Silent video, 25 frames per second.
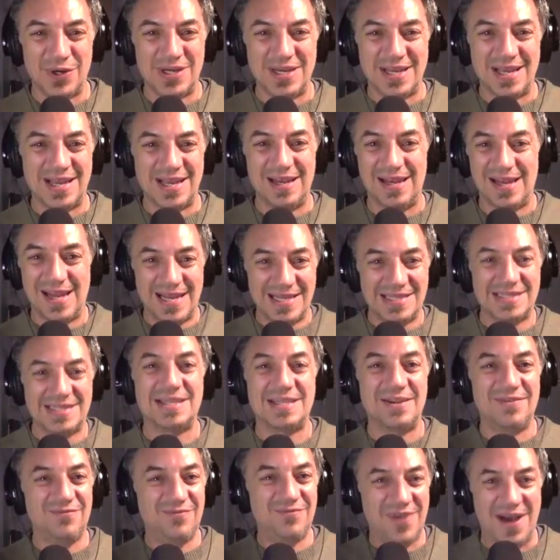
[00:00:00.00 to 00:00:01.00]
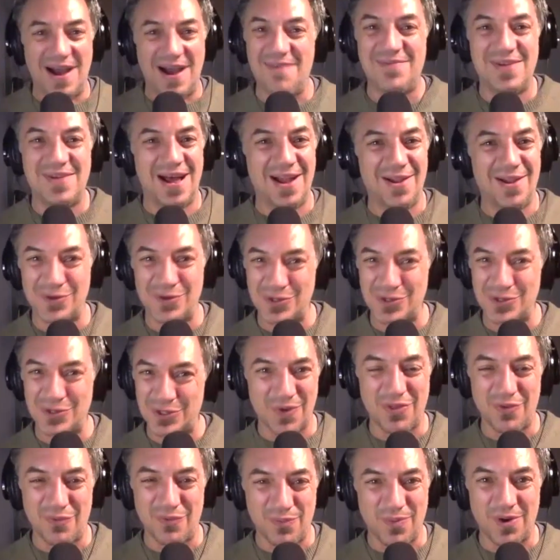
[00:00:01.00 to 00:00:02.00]
did less than
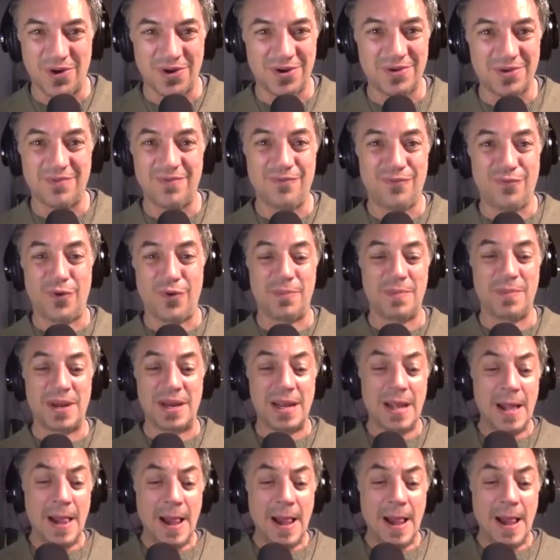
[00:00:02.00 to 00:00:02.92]
$5 worth of work for me.